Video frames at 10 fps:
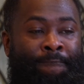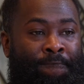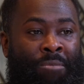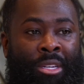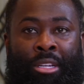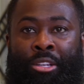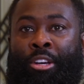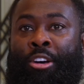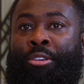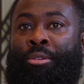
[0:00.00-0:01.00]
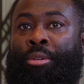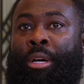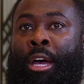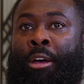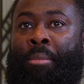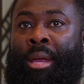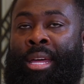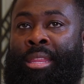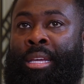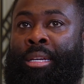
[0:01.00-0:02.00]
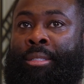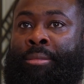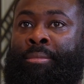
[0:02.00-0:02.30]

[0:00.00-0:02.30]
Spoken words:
There you go. And I think